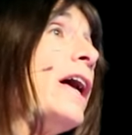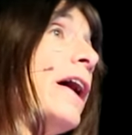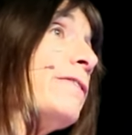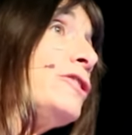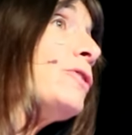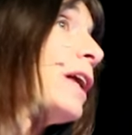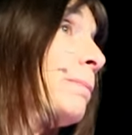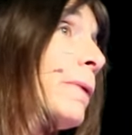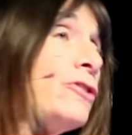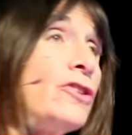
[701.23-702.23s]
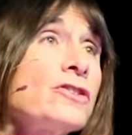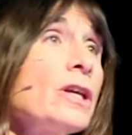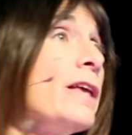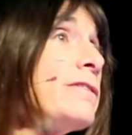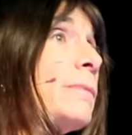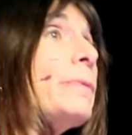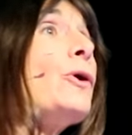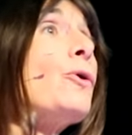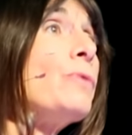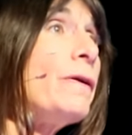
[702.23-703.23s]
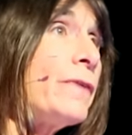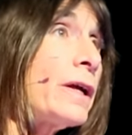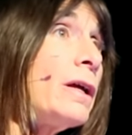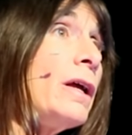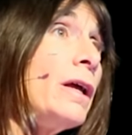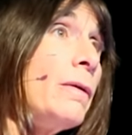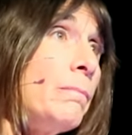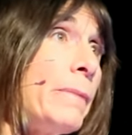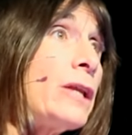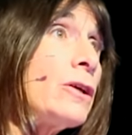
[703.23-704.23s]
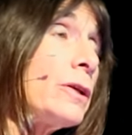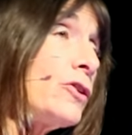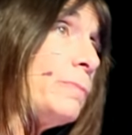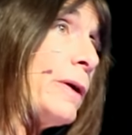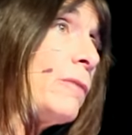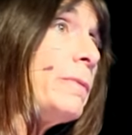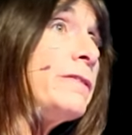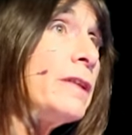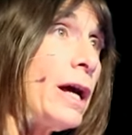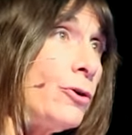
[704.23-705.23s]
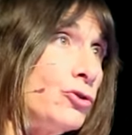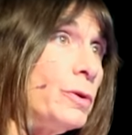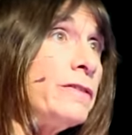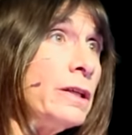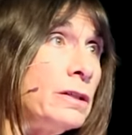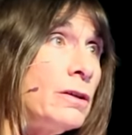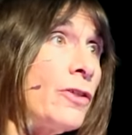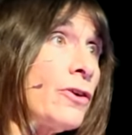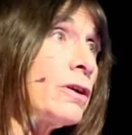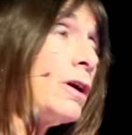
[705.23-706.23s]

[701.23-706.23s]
and to do that by just simply horrific medical experiments at Auschwitz and in other